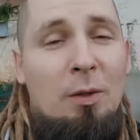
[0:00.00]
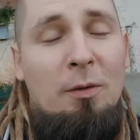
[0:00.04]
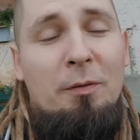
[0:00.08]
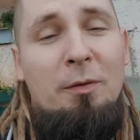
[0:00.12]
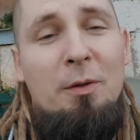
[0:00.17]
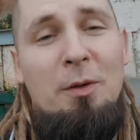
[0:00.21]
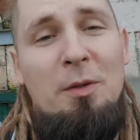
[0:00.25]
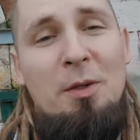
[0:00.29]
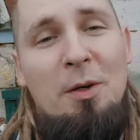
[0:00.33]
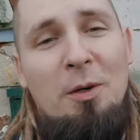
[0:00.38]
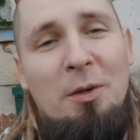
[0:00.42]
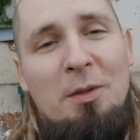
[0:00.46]
all
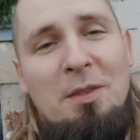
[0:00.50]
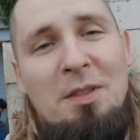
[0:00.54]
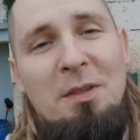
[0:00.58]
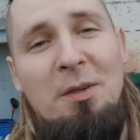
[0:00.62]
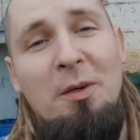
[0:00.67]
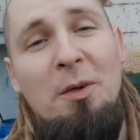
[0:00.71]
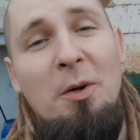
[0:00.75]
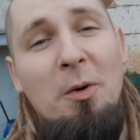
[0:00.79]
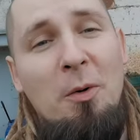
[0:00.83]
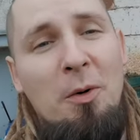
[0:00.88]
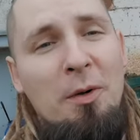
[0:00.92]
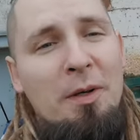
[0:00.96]
of the dogs
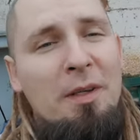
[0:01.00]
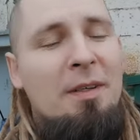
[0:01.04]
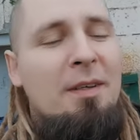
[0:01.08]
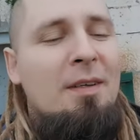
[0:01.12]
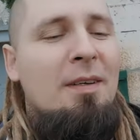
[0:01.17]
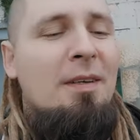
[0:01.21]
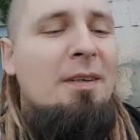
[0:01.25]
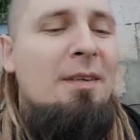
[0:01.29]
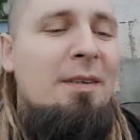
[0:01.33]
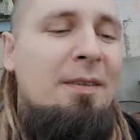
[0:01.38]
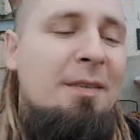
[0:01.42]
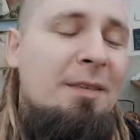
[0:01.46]
are
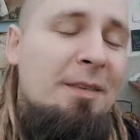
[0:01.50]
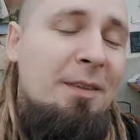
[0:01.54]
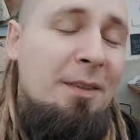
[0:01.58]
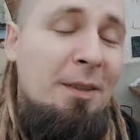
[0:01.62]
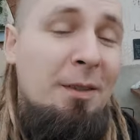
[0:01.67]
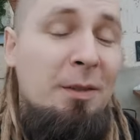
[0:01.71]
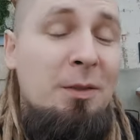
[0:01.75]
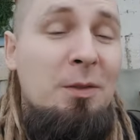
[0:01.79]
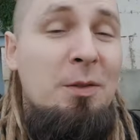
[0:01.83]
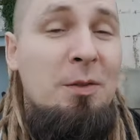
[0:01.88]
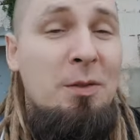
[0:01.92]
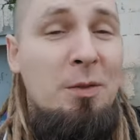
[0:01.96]
going,
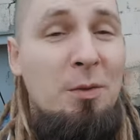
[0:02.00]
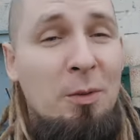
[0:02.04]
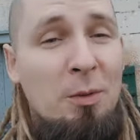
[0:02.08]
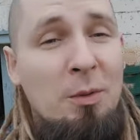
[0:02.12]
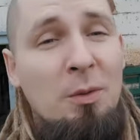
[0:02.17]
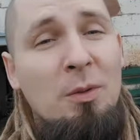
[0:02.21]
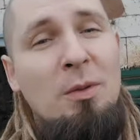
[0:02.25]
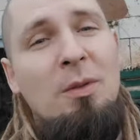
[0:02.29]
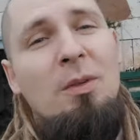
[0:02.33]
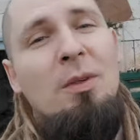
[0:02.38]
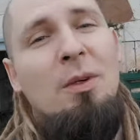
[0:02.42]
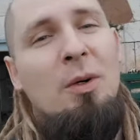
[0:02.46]
there are
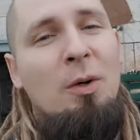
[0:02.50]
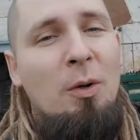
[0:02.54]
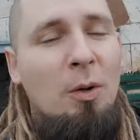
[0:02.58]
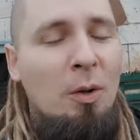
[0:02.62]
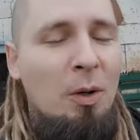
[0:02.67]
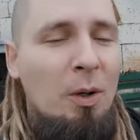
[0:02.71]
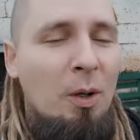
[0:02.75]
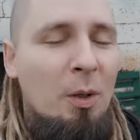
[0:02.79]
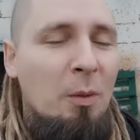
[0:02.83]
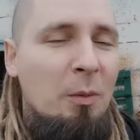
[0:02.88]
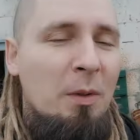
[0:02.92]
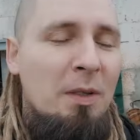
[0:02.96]
two who are
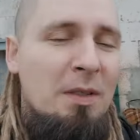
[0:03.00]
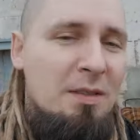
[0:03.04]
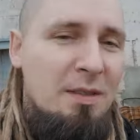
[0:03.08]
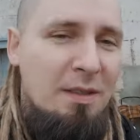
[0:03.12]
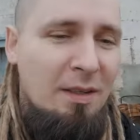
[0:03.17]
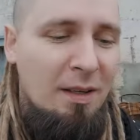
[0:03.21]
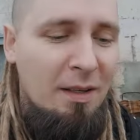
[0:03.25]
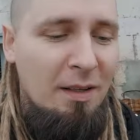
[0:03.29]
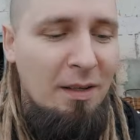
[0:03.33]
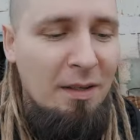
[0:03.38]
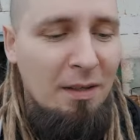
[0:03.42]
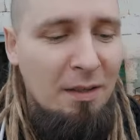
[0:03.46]
always
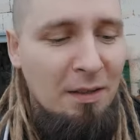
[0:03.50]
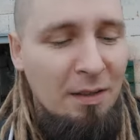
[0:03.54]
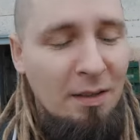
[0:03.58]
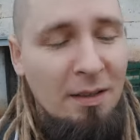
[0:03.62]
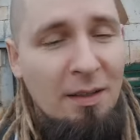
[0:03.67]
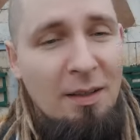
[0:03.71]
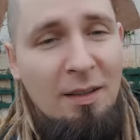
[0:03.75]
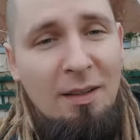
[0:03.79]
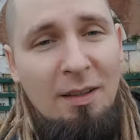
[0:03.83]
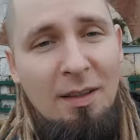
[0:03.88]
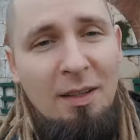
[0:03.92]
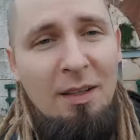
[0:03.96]
staying.
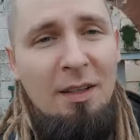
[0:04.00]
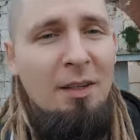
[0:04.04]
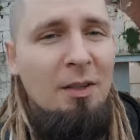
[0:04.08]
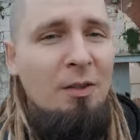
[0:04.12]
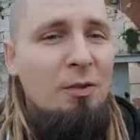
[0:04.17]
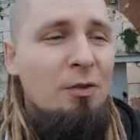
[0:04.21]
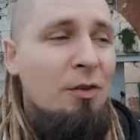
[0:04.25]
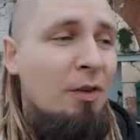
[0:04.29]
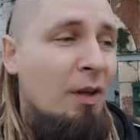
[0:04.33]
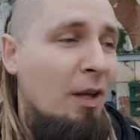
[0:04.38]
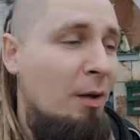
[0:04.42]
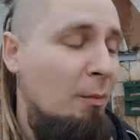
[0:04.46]

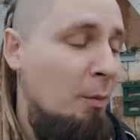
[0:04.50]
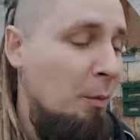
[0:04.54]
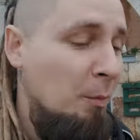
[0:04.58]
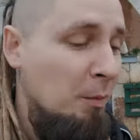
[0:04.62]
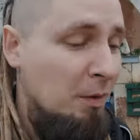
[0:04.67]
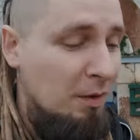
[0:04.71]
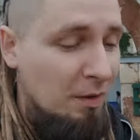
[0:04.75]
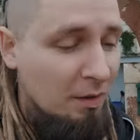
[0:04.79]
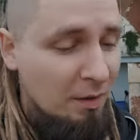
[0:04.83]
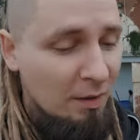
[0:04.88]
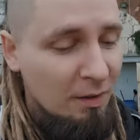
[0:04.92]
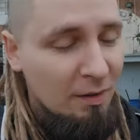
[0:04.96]
Each time I'm
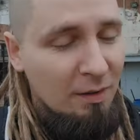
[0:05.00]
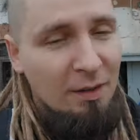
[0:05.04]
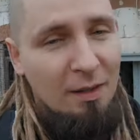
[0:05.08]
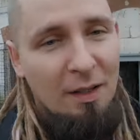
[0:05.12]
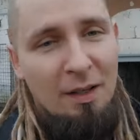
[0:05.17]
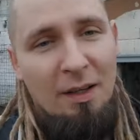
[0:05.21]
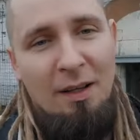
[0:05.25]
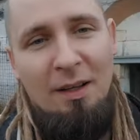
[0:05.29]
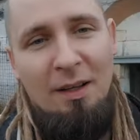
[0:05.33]
here,